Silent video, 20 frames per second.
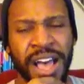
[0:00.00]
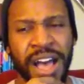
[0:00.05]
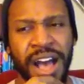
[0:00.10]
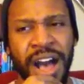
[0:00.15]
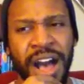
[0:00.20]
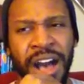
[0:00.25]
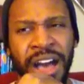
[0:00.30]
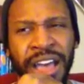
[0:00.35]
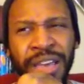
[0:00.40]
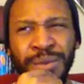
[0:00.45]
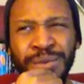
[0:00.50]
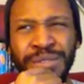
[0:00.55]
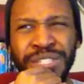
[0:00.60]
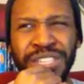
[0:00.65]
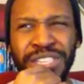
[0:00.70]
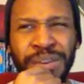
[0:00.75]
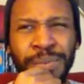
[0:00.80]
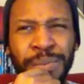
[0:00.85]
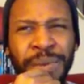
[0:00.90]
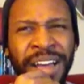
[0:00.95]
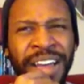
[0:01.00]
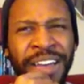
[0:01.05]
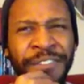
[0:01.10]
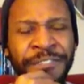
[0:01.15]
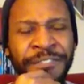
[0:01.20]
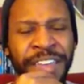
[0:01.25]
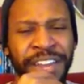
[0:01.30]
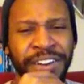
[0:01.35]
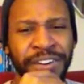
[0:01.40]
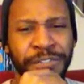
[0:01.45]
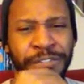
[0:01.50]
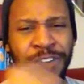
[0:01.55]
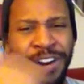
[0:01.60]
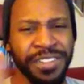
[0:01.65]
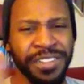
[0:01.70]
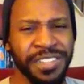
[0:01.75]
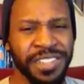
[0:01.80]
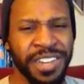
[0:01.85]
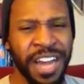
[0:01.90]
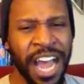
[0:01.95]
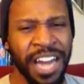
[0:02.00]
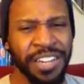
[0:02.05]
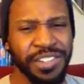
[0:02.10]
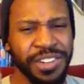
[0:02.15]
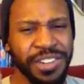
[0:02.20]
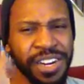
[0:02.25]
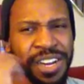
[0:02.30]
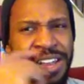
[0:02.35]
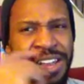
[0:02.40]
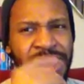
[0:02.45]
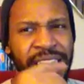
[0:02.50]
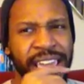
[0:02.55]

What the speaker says: It was sung by Frank Sinatra,